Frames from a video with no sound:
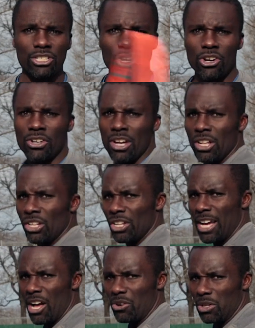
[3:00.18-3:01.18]
I turn,
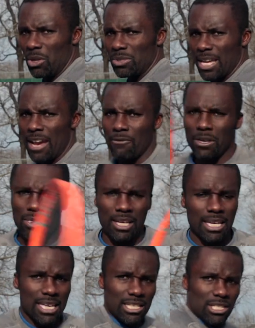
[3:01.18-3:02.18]
look how close
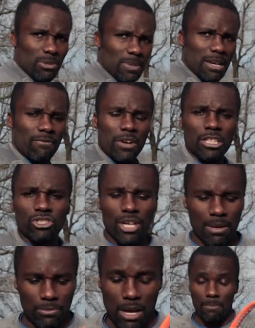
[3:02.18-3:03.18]
everything is to me. I'm very
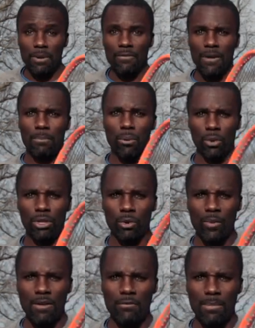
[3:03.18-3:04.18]
jammed up. But if I pull it
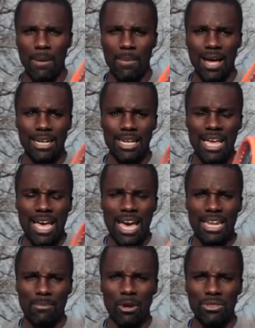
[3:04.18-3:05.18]
away from my body
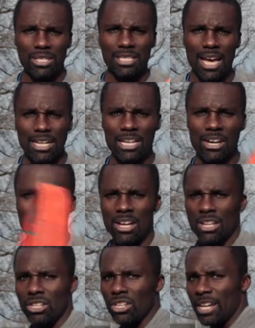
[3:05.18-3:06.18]
and I'm on the side here,
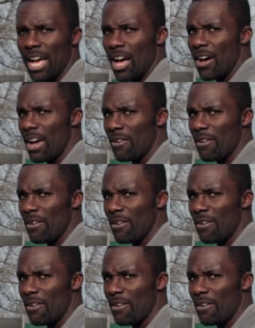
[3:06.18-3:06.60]
look how